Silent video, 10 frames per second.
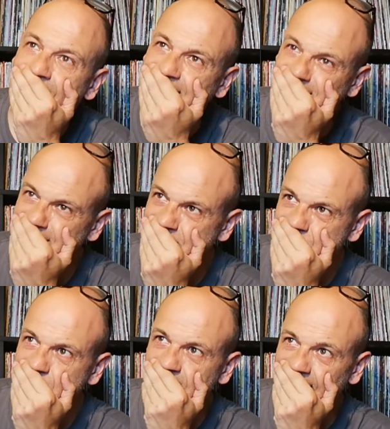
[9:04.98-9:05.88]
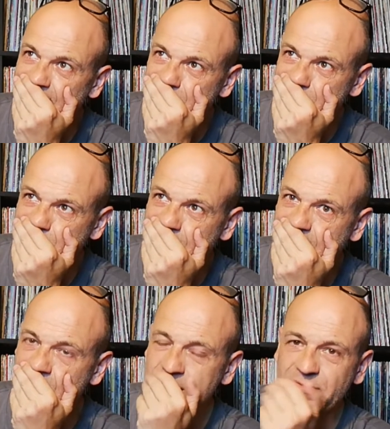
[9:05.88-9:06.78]
did enjoy it, but it
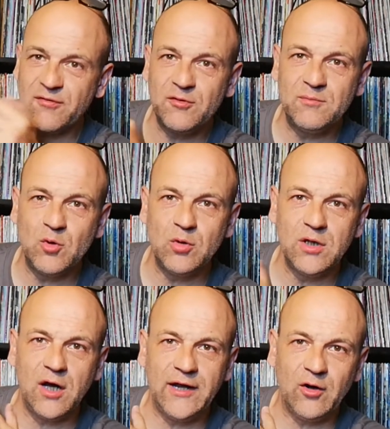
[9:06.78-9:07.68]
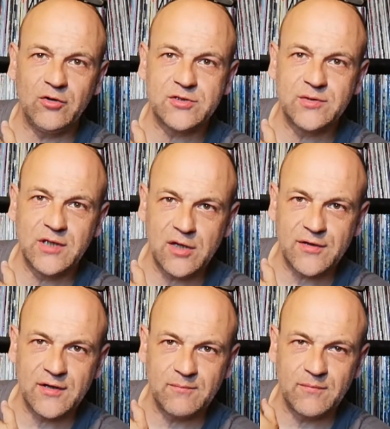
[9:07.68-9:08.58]
kind of threw more light onto
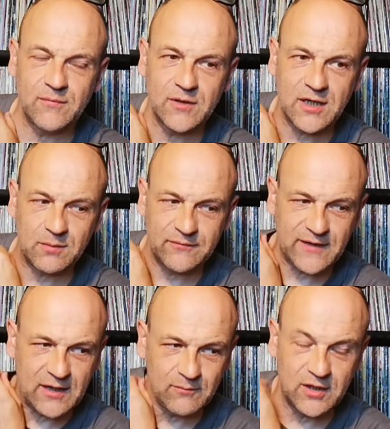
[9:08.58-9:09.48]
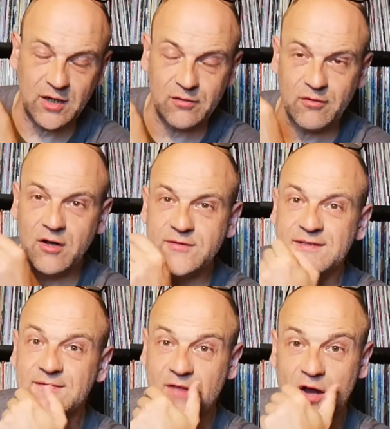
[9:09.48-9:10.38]
another couple of another
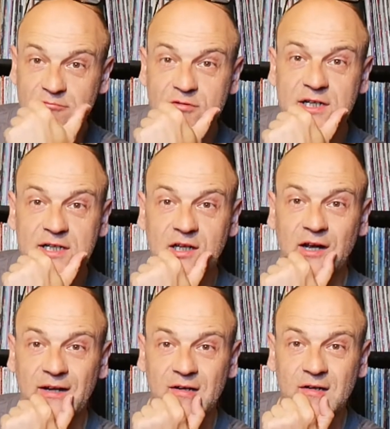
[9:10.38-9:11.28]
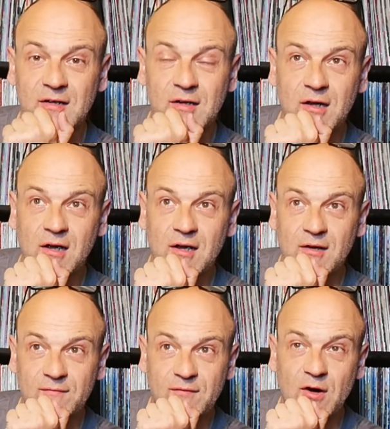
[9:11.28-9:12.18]
artist that I really like,
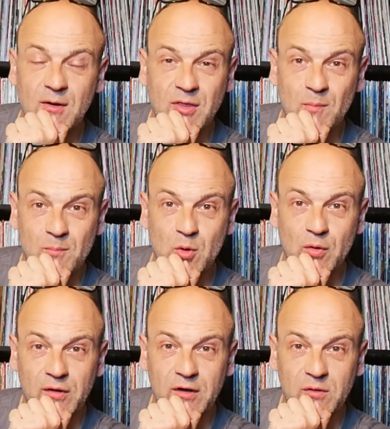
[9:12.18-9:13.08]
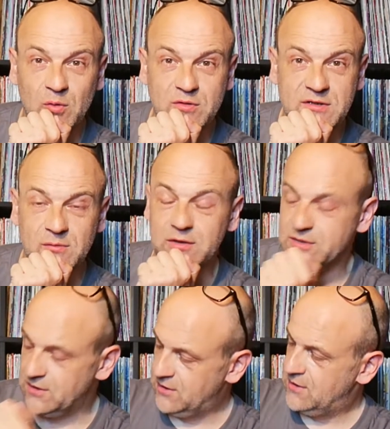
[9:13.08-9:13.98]
far more than I thought it would.
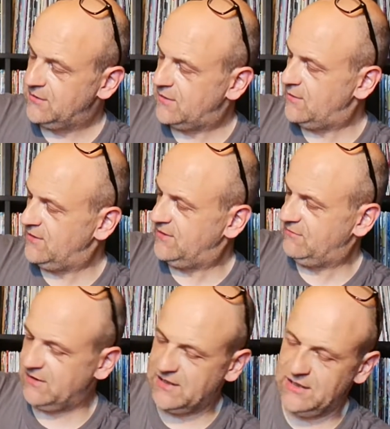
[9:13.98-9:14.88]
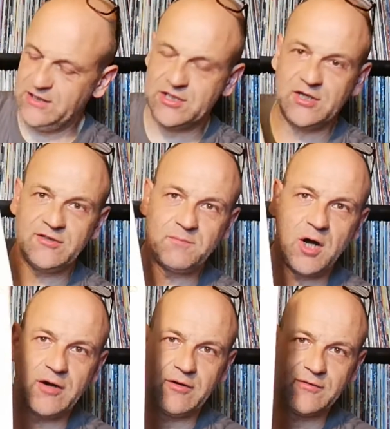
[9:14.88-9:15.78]
So this is Ricky Lee Jones'
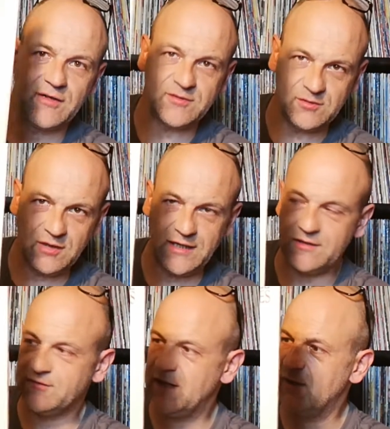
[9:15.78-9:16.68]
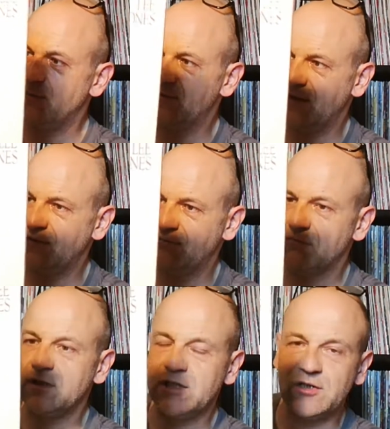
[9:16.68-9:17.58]
Pirates. I do like this album. It sounds
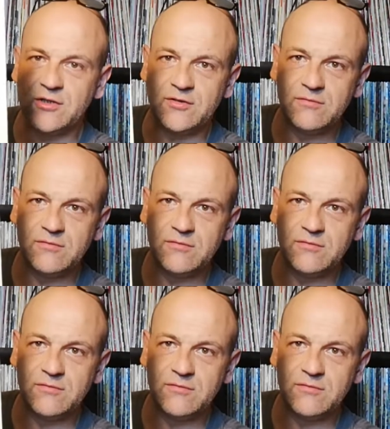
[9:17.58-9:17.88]
really good.